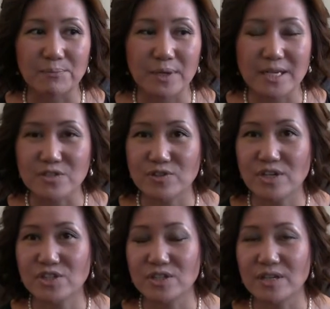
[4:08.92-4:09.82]

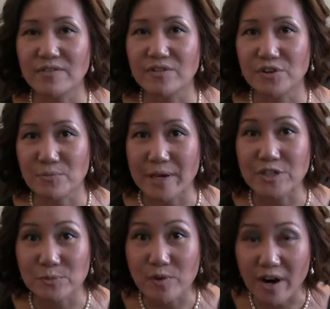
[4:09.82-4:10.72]
construction of their
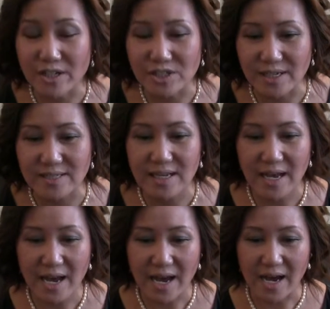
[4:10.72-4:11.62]
major projects.
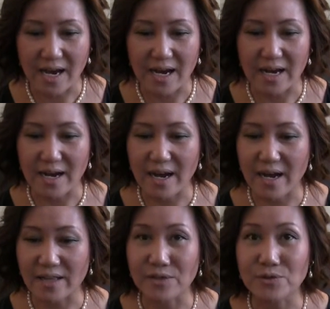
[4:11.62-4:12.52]

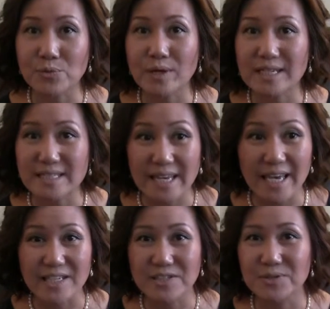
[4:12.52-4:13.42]
I learned what it
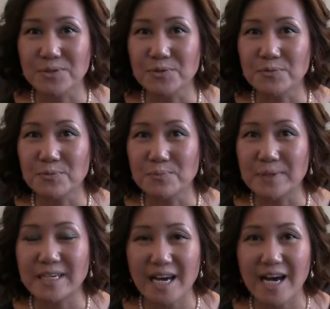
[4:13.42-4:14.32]
takes to
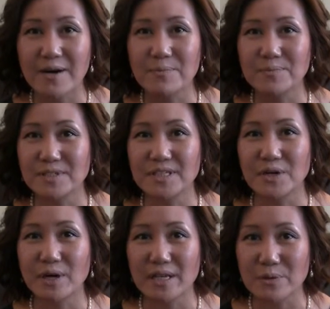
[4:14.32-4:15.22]
become,
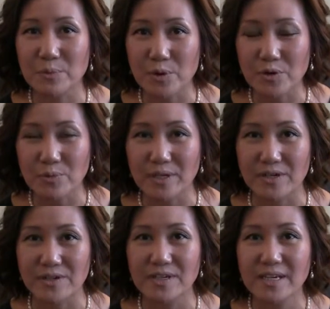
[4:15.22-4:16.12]
an award
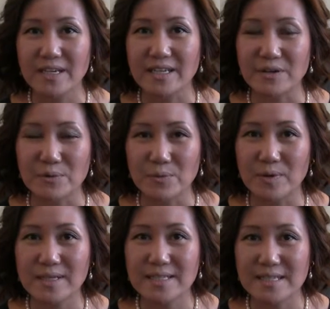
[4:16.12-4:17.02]
winner.
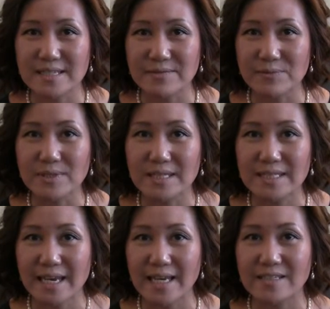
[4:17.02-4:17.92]
What does it really
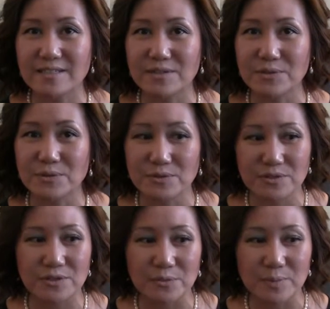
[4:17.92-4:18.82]
take to
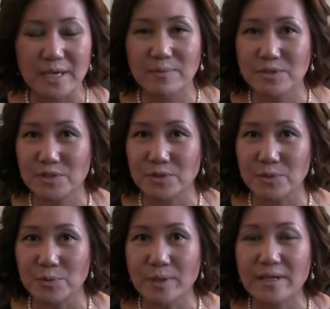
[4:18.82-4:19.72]
be able
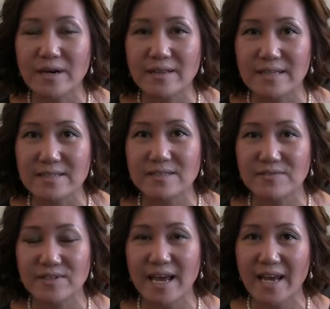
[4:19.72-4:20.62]
to win all these
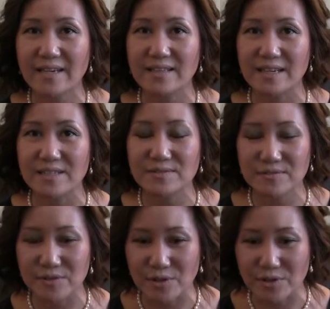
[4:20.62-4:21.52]
different accolades
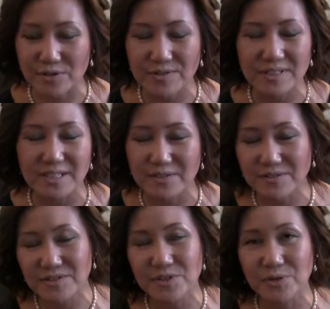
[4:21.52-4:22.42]
for,
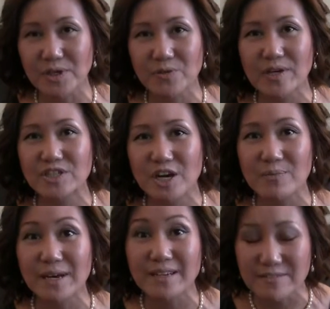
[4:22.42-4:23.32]
doing a great
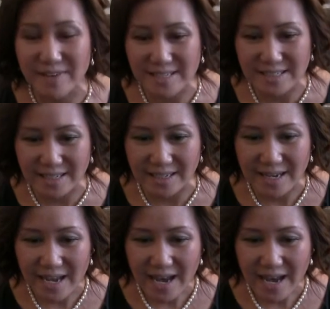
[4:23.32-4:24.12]
job at investing.